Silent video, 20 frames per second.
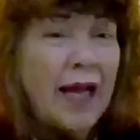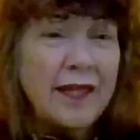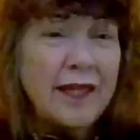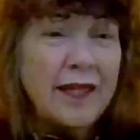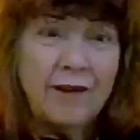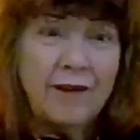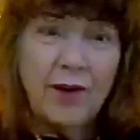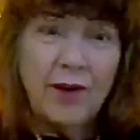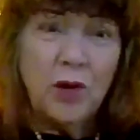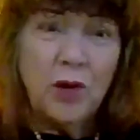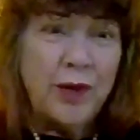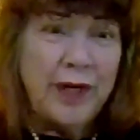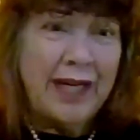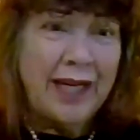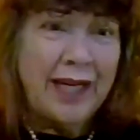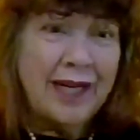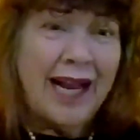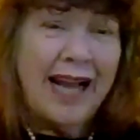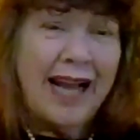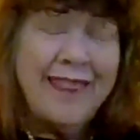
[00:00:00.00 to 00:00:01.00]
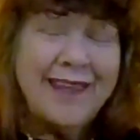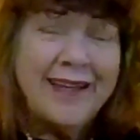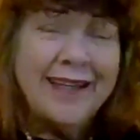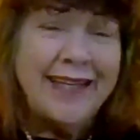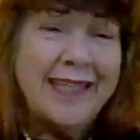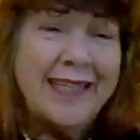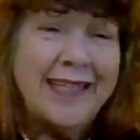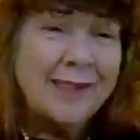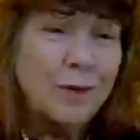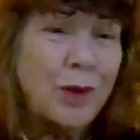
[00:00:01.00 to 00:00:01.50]
I love old Rick. I
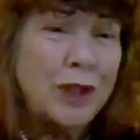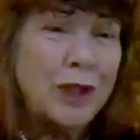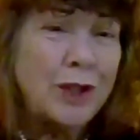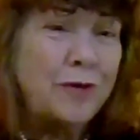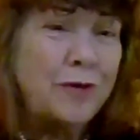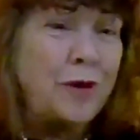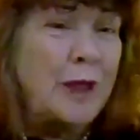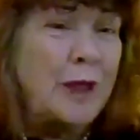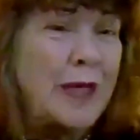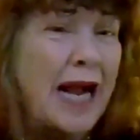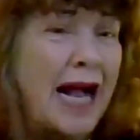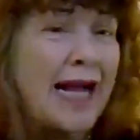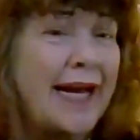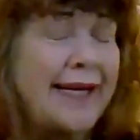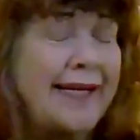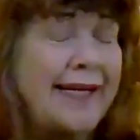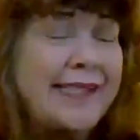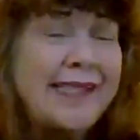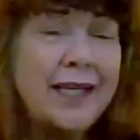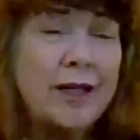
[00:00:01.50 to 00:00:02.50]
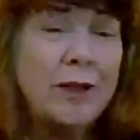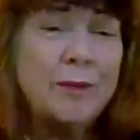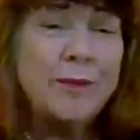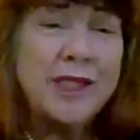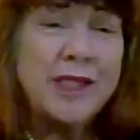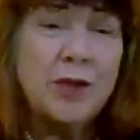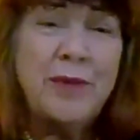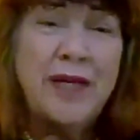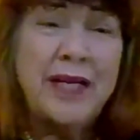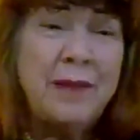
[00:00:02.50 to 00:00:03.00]
think he's a wonderful guy, and he's helped
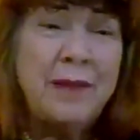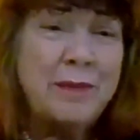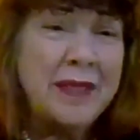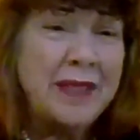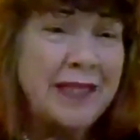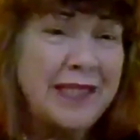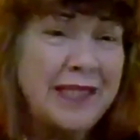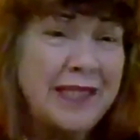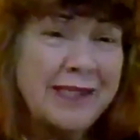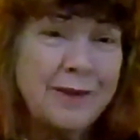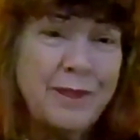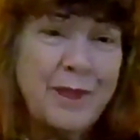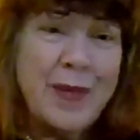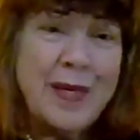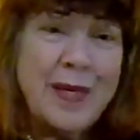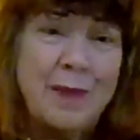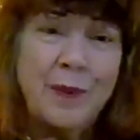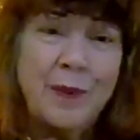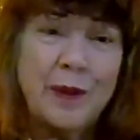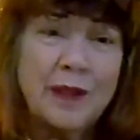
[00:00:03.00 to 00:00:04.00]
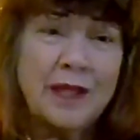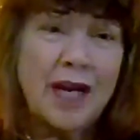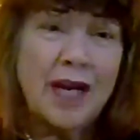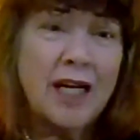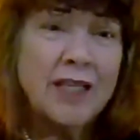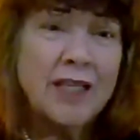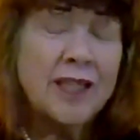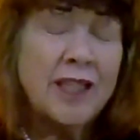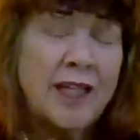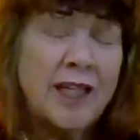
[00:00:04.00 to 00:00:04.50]
so many millions of people.
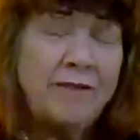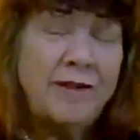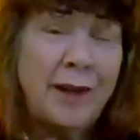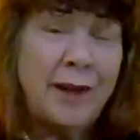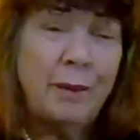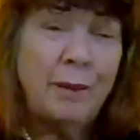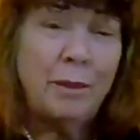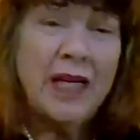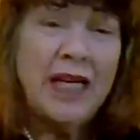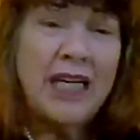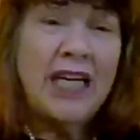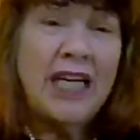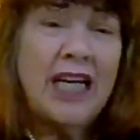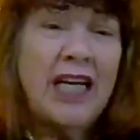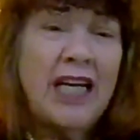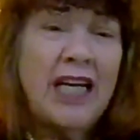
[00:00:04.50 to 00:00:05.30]
God love him.